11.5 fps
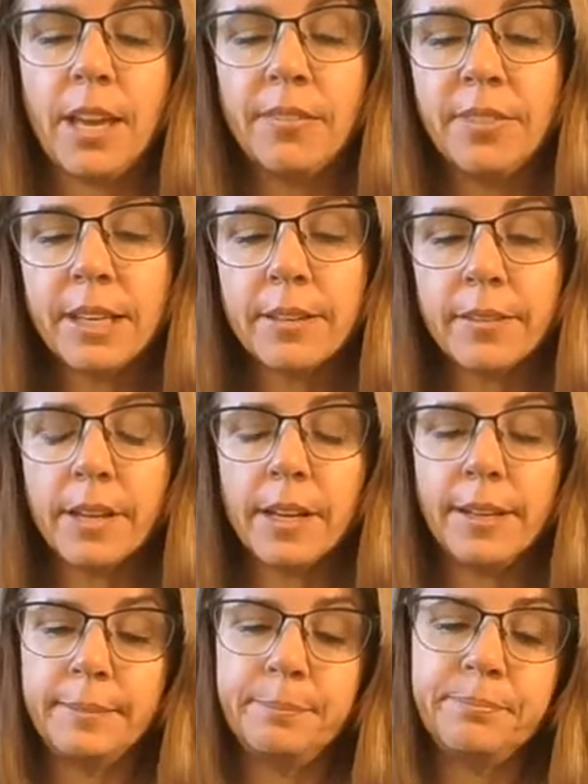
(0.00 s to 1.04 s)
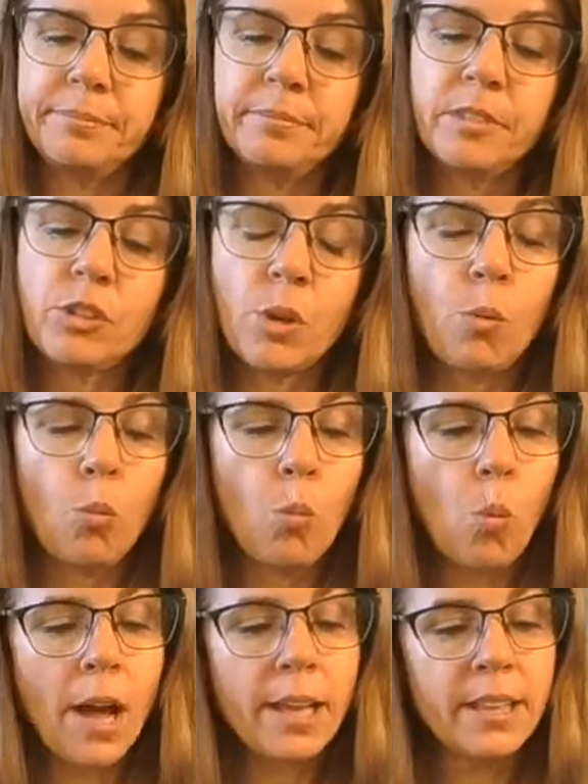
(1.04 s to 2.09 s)
I think um, so.
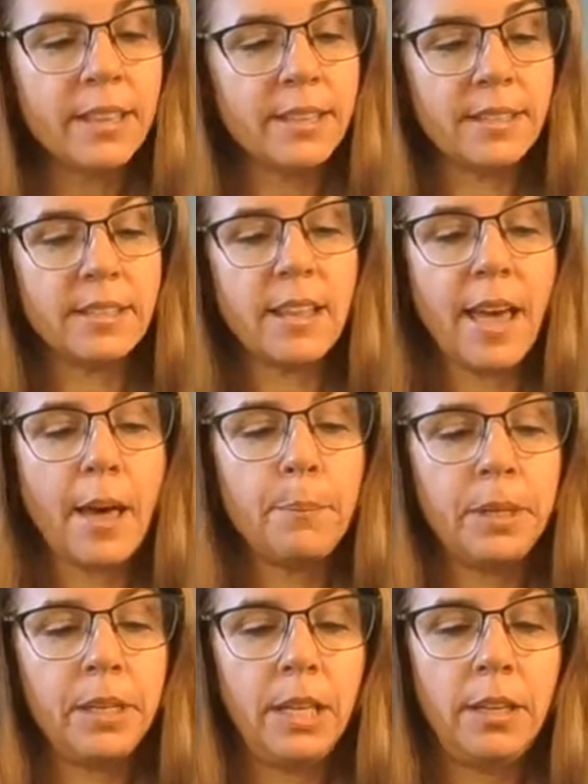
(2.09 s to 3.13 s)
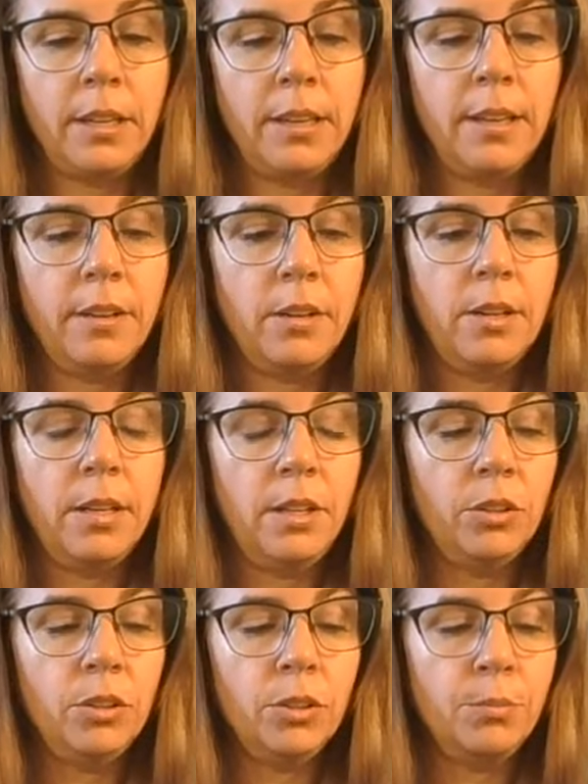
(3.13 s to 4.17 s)
Why this is happening
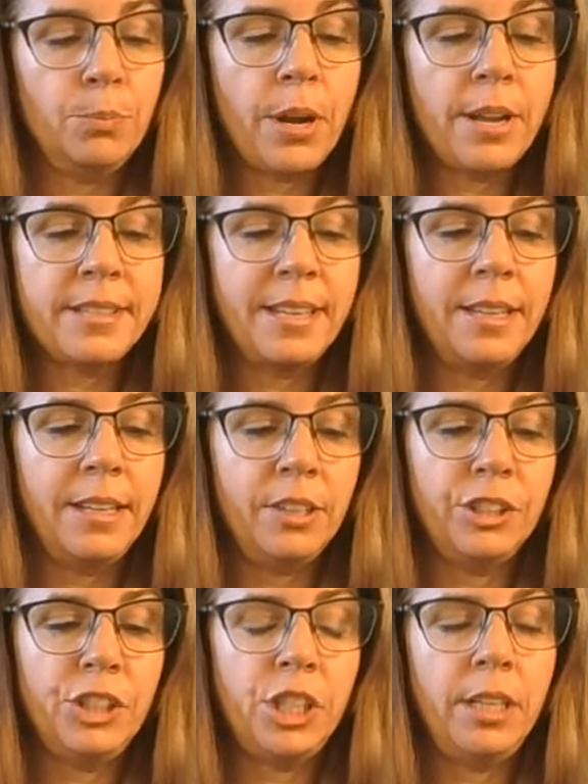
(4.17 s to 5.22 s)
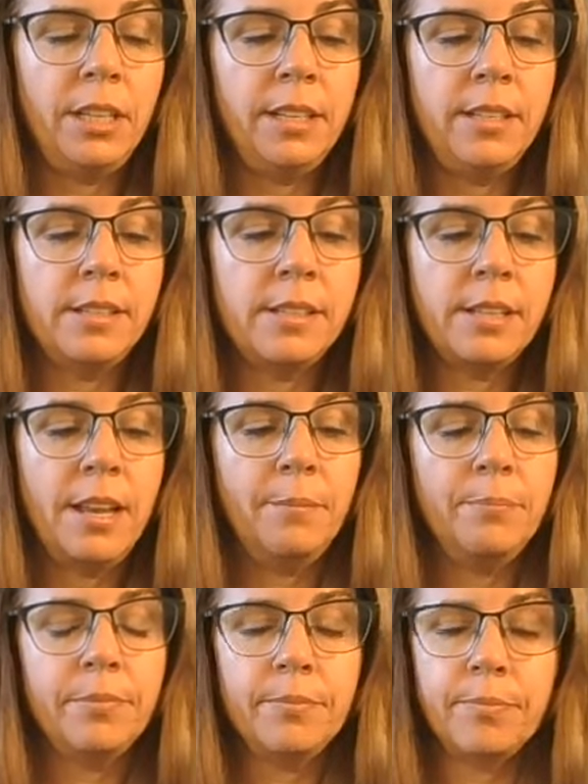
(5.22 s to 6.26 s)
in present energy is
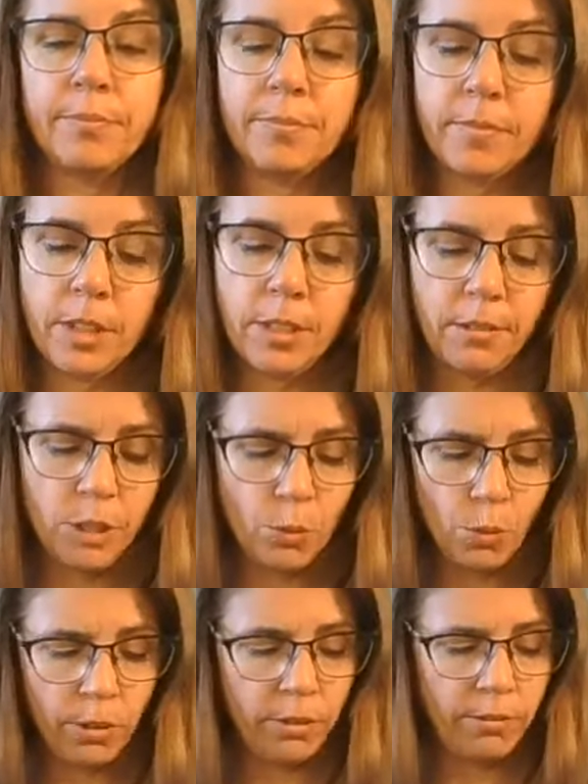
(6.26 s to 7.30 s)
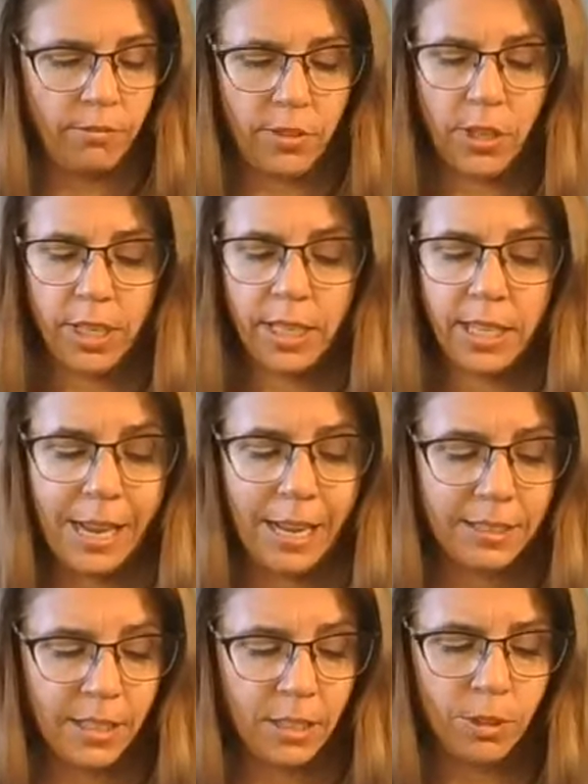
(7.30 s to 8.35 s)
you were very
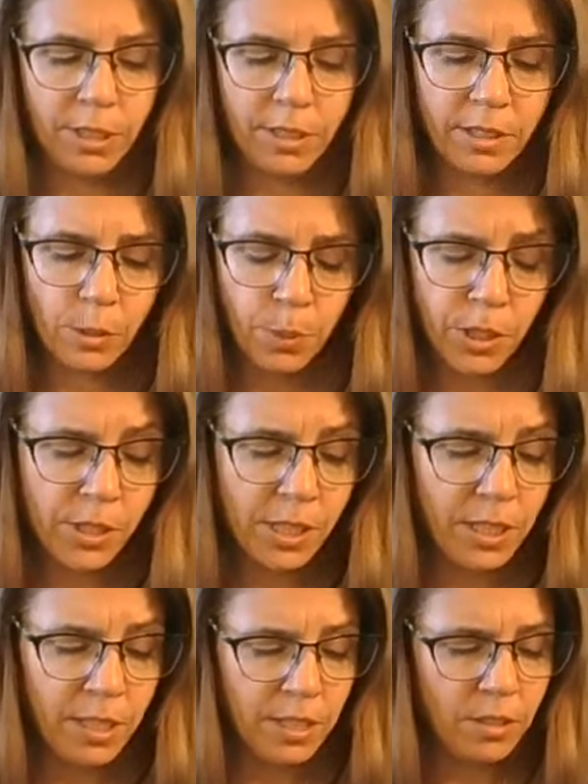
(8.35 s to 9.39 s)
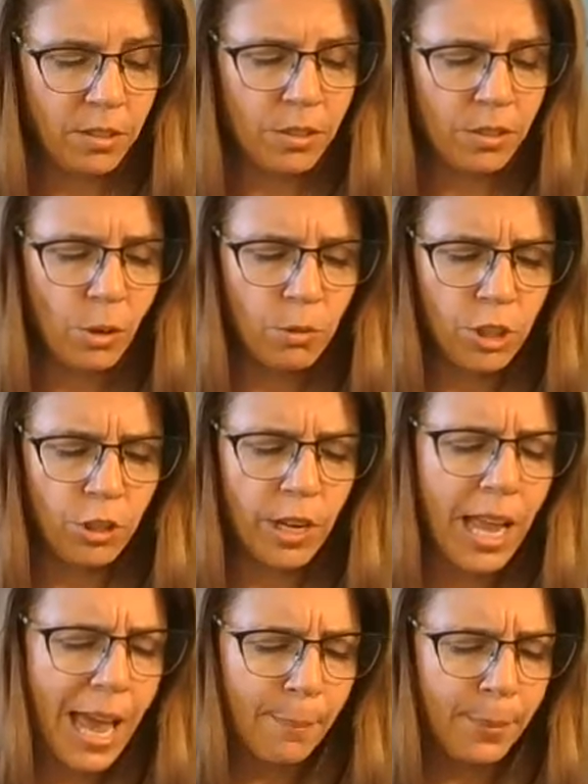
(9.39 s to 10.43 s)
connected with this person, and so was your
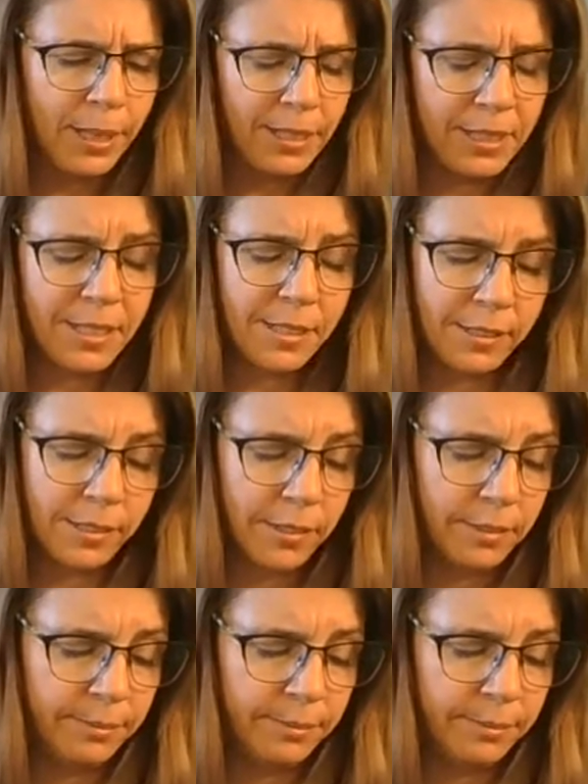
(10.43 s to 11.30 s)
happiness.